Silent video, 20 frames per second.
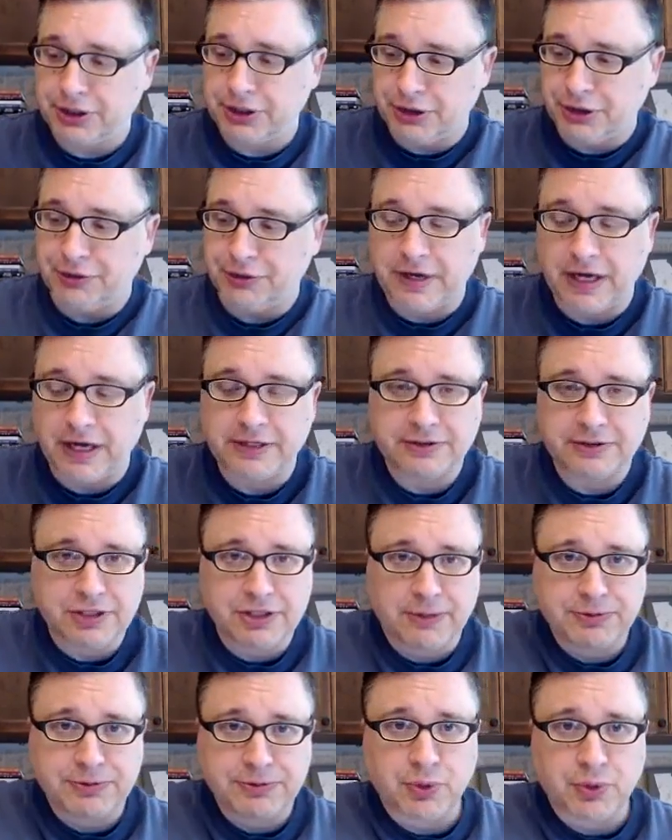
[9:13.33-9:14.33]
you've got
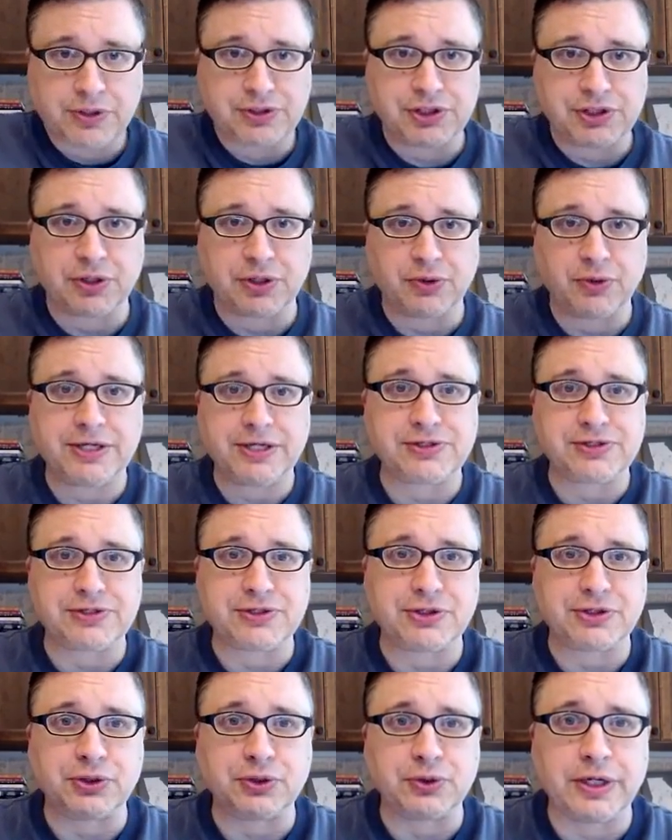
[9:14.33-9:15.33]
subsequent
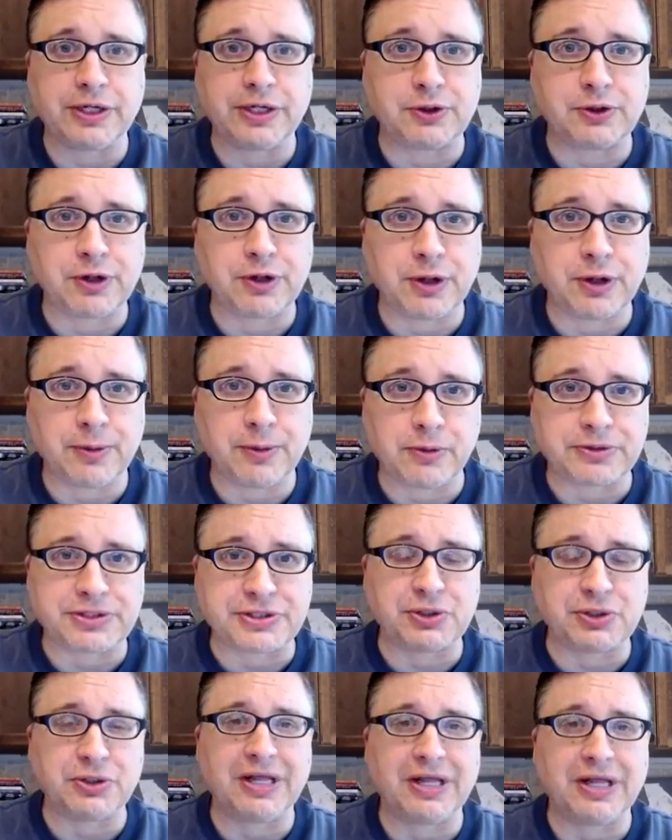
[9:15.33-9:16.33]
generations, and the great-grandma was
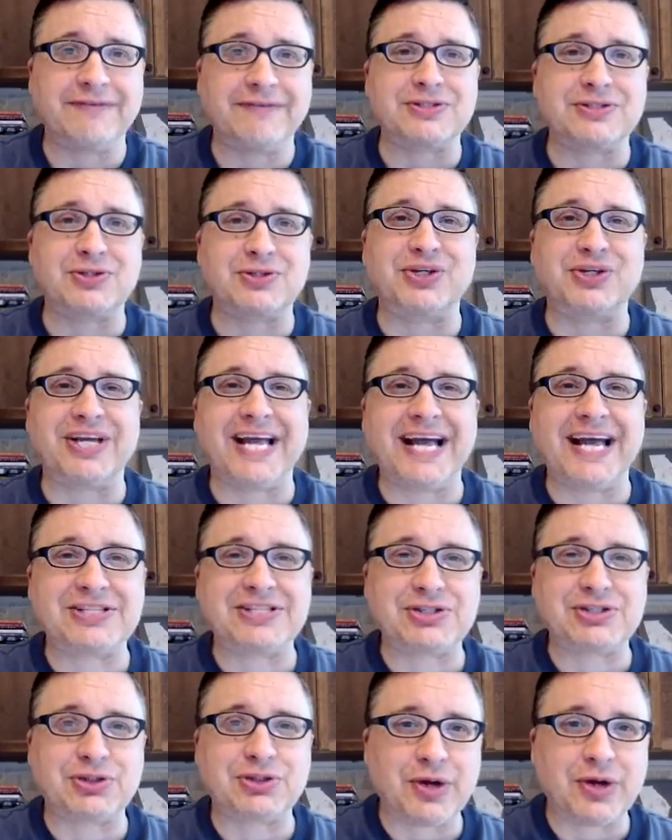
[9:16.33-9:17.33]
still alive, and so they
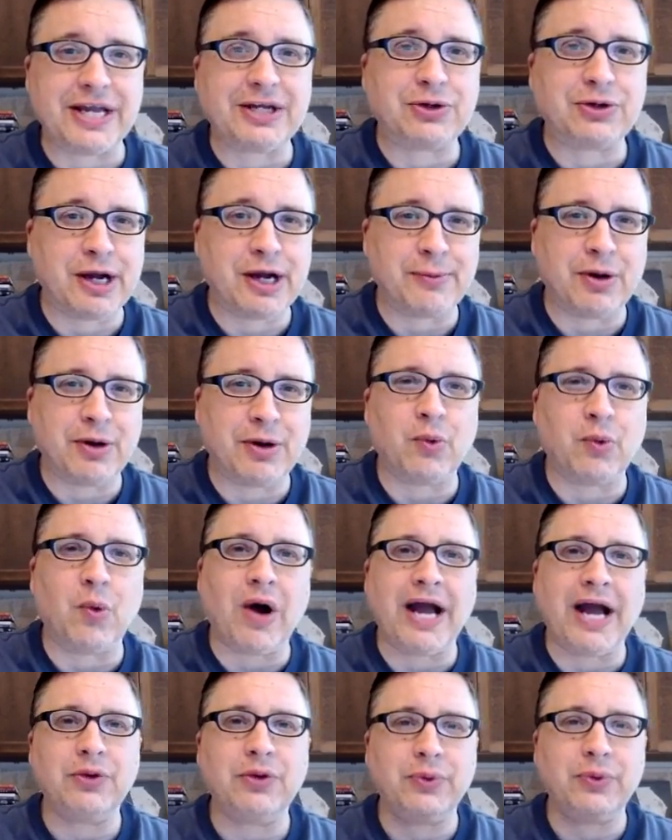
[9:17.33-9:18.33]
asked great-grandma,
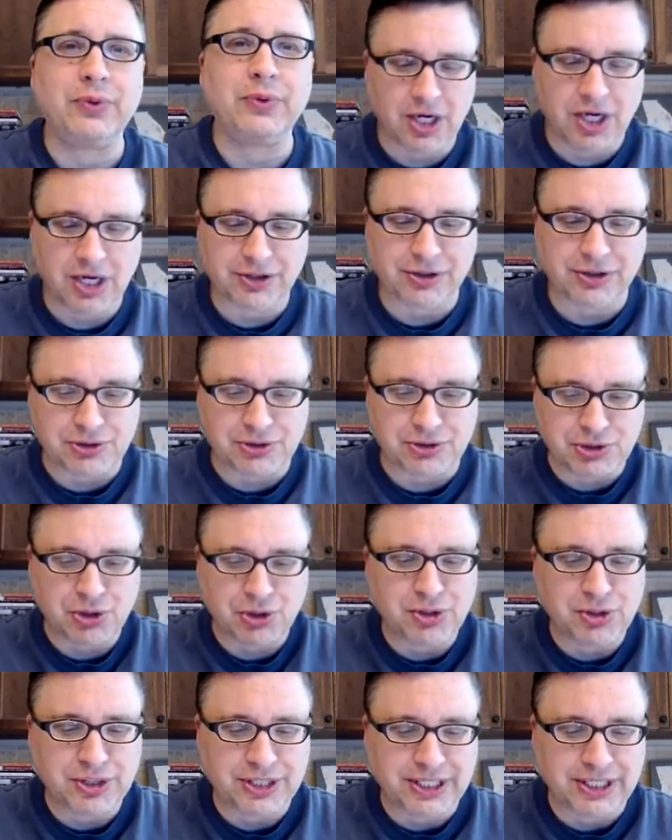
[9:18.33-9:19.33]
why do we cut the
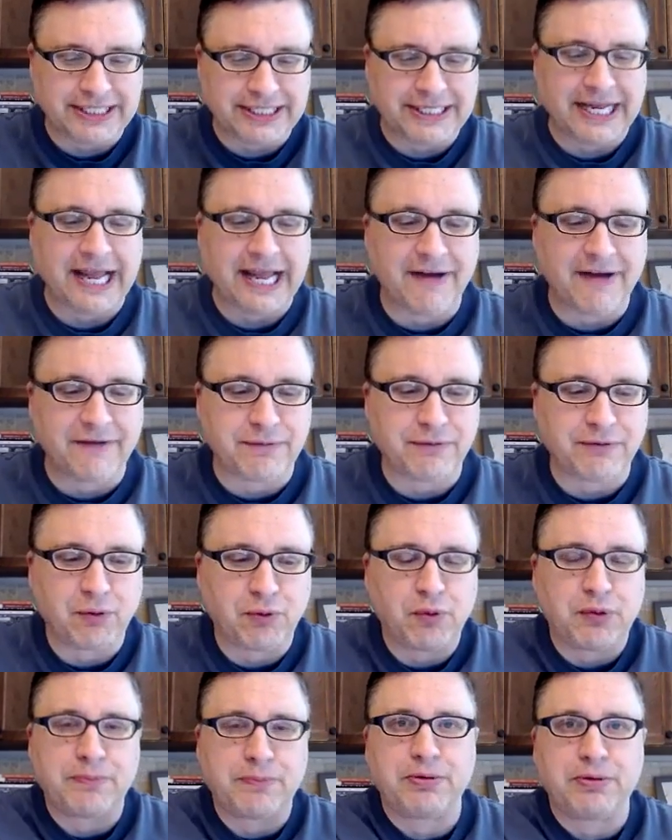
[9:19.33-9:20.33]
turkey in half
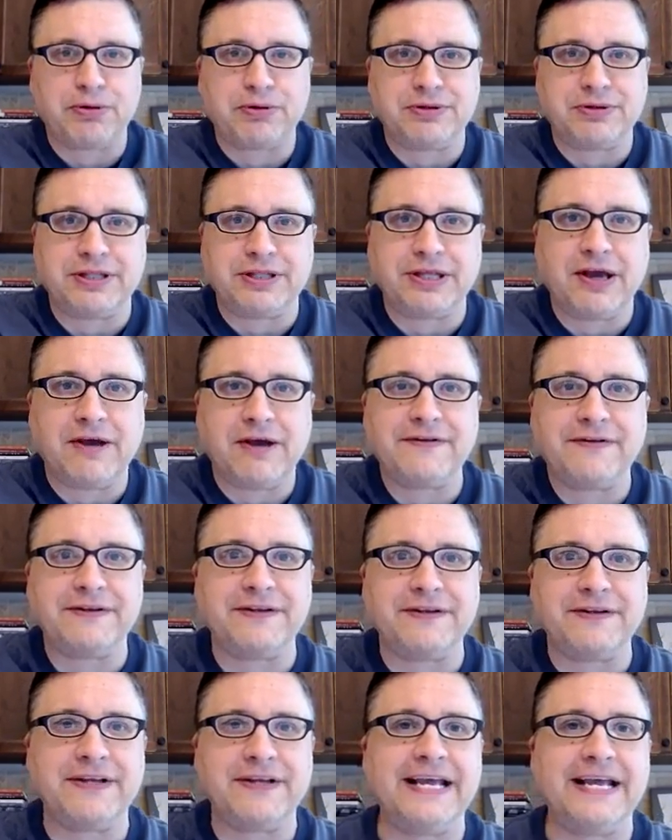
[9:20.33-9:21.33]
before we put it in the
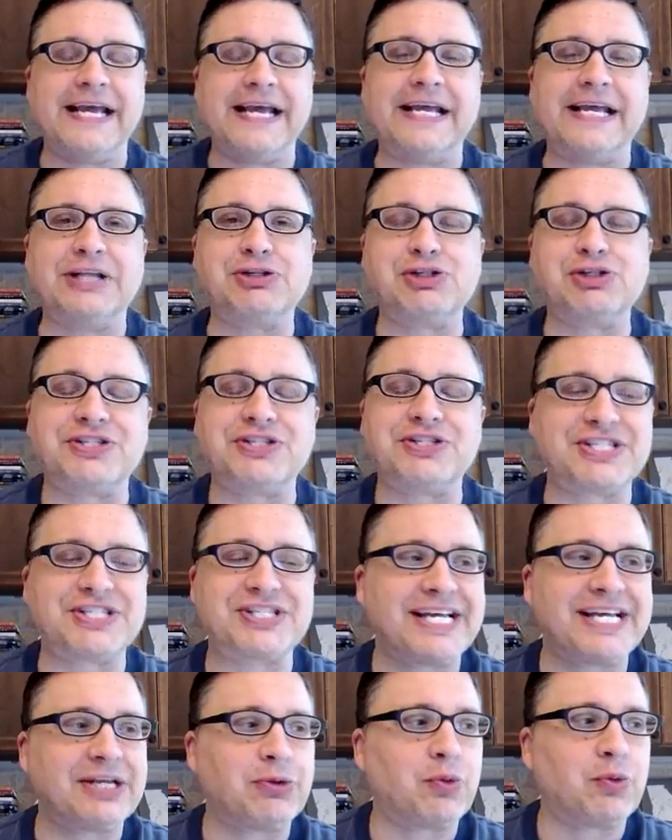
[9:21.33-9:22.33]
oven? And she
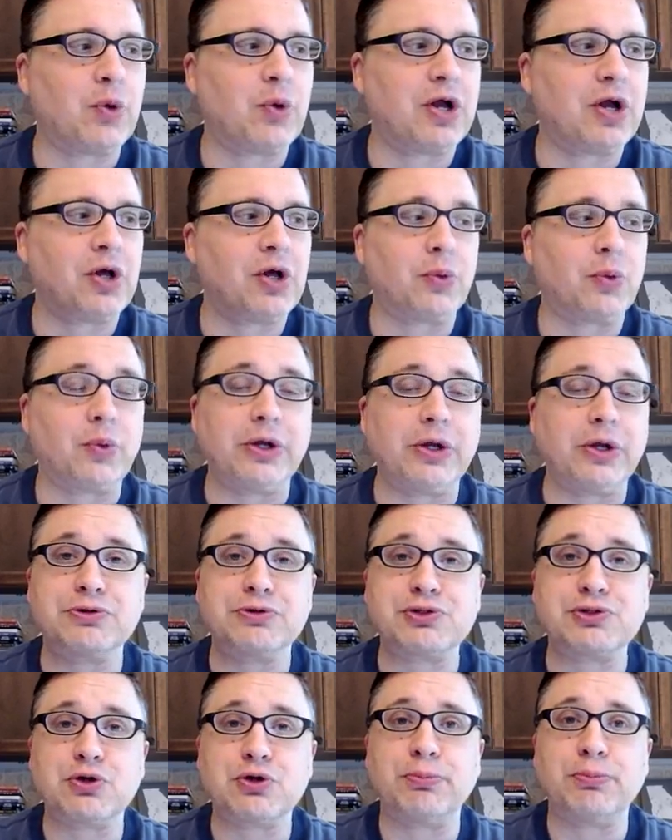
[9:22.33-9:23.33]
said, well, we were
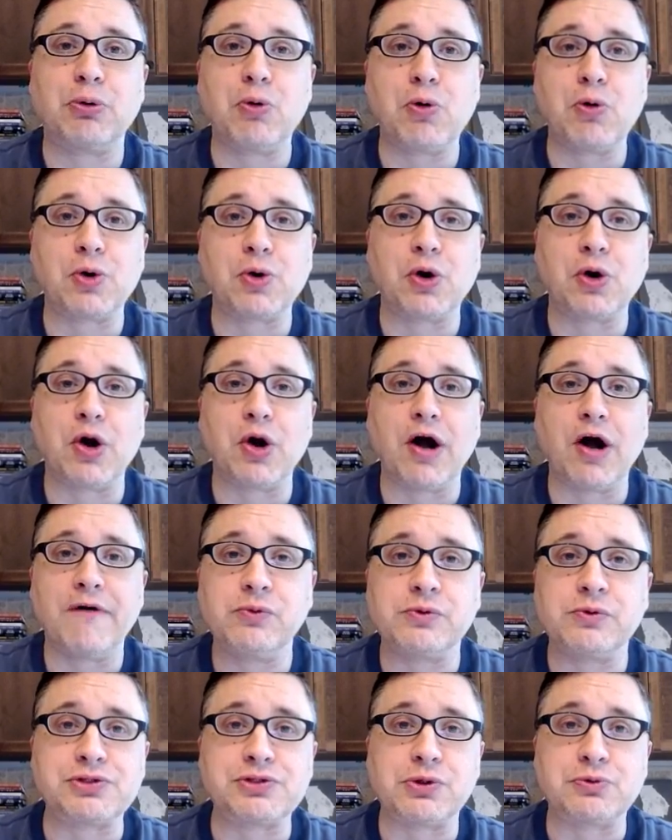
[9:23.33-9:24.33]
so poor and our oven
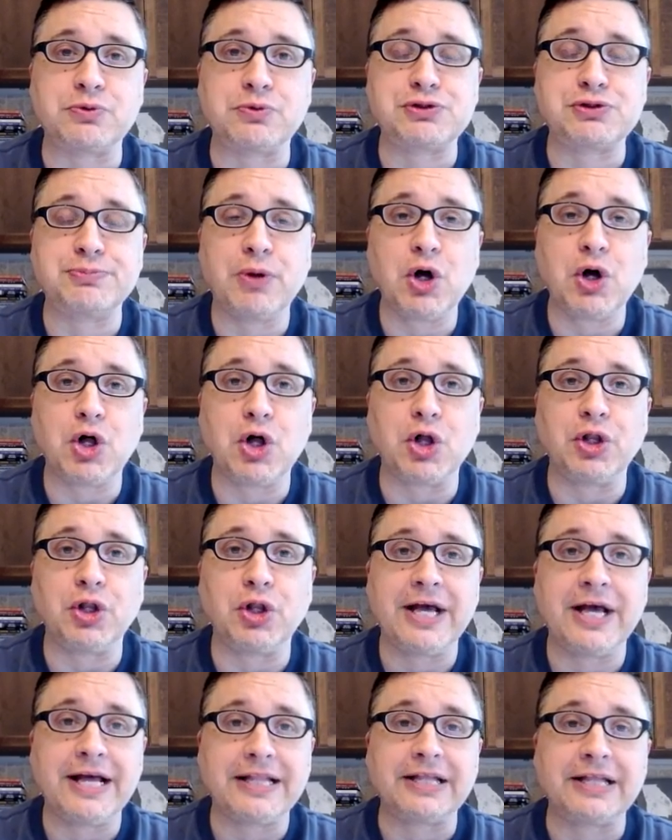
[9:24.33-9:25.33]
was so small
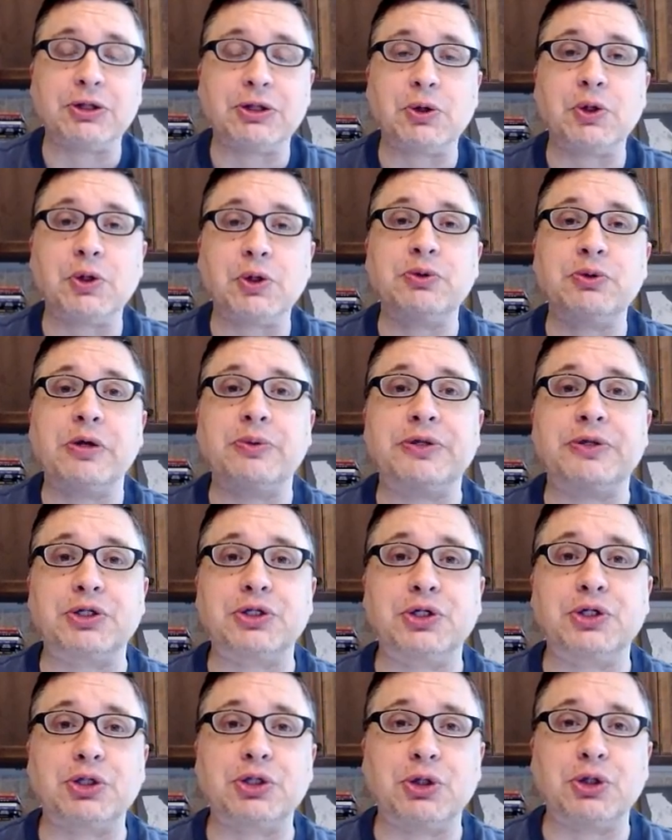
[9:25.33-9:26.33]
that the only way we could
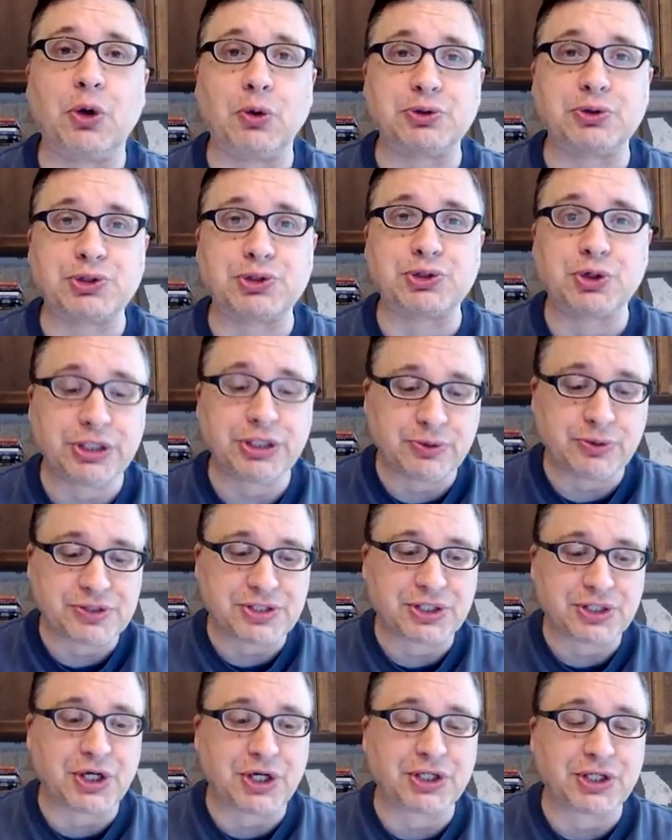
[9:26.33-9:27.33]
cook the whole turkey was
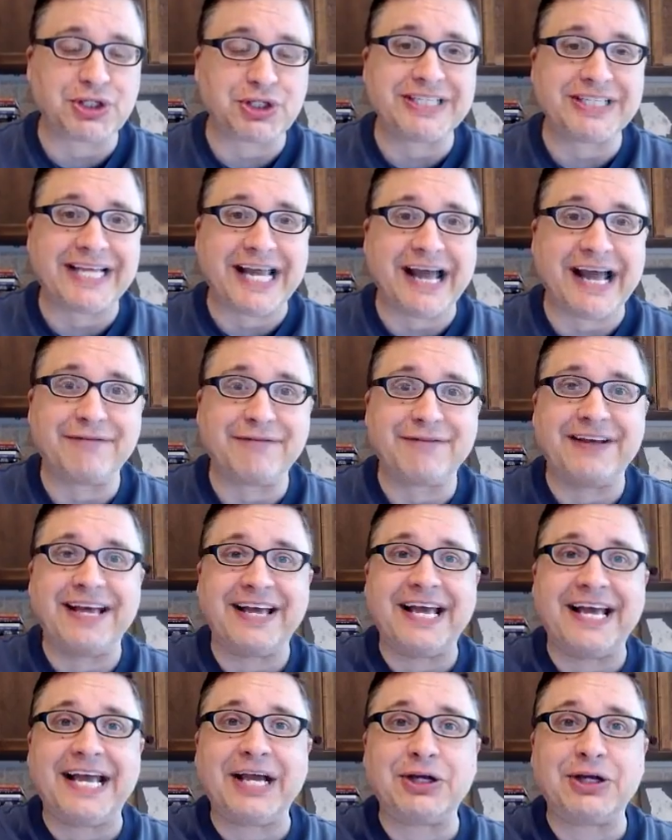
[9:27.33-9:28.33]
to cut it in half
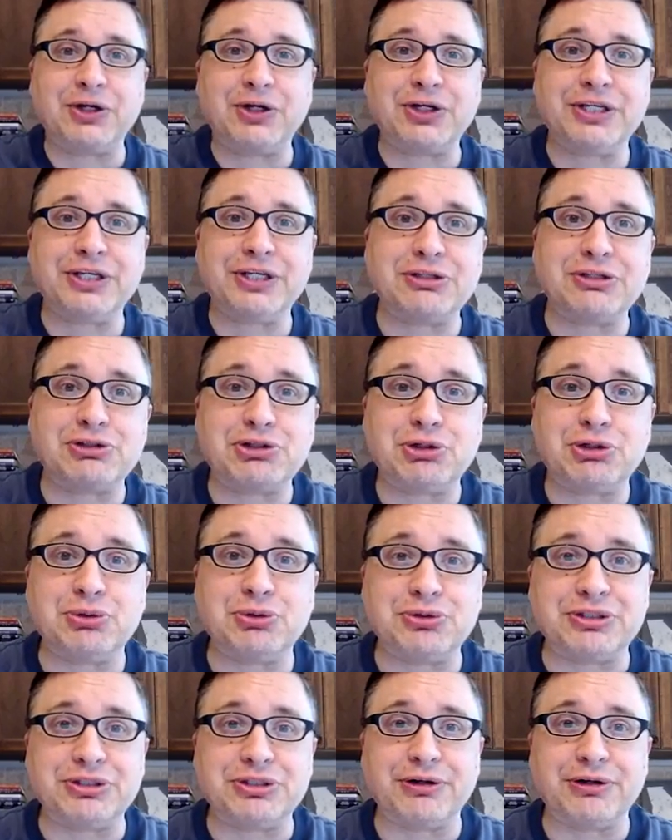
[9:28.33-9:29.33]
and cook it in
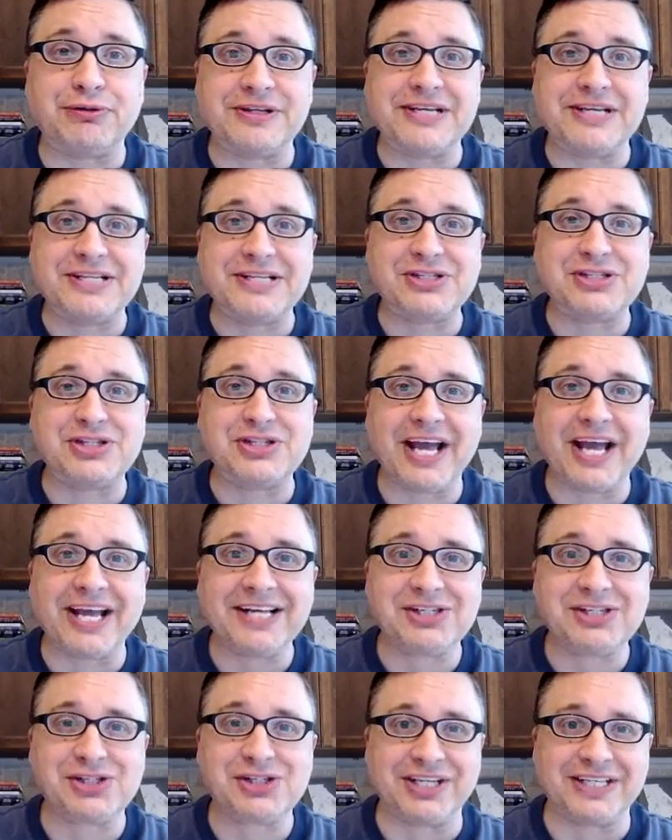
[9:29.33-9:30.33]
two different
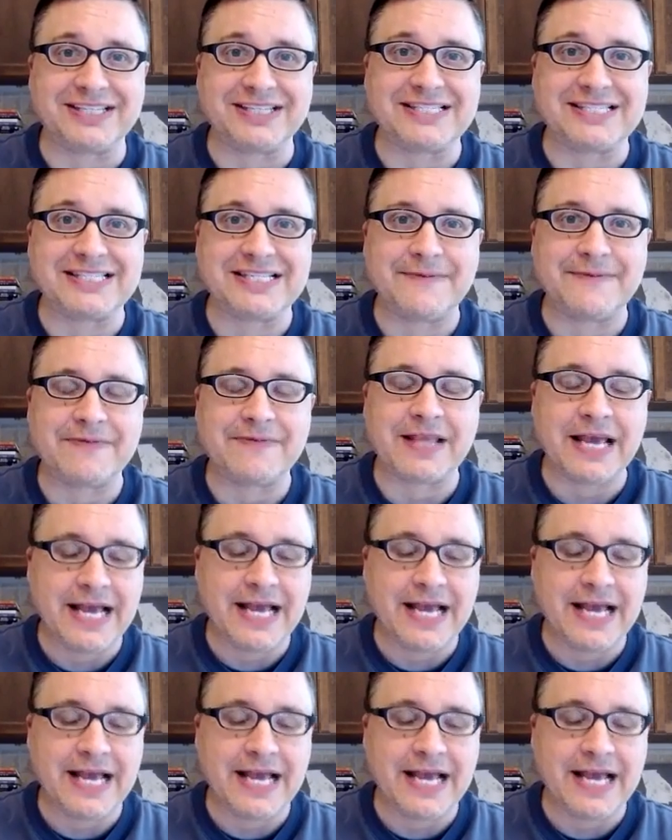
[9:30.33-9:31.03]
sections.